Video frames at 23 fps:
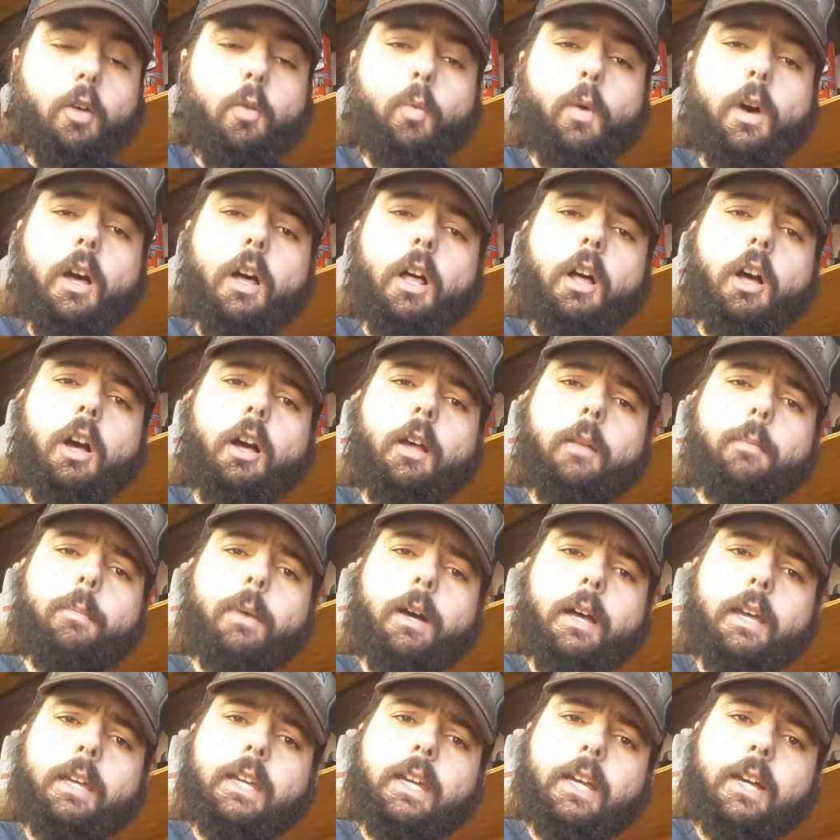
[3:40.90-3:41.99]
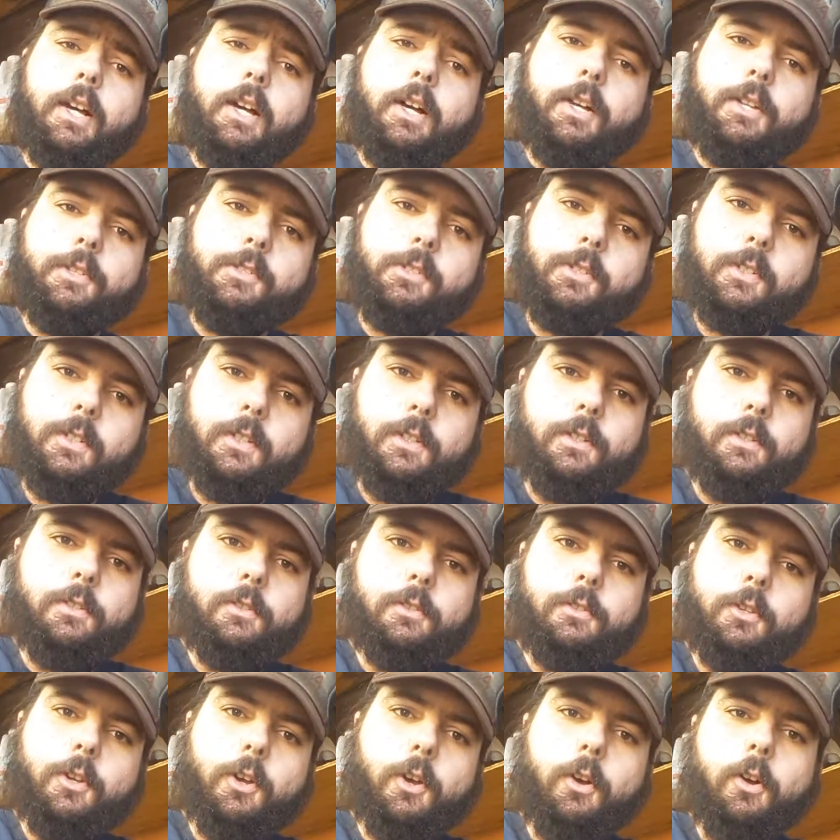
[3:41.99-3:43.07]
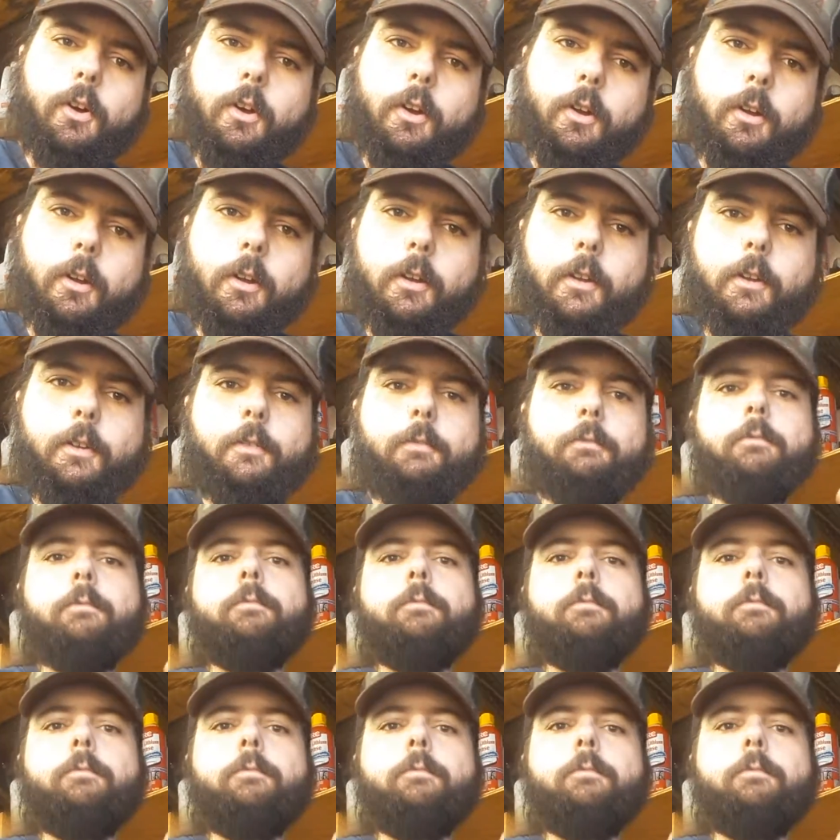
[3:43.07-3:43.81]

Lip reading: Well, on my cousin's car,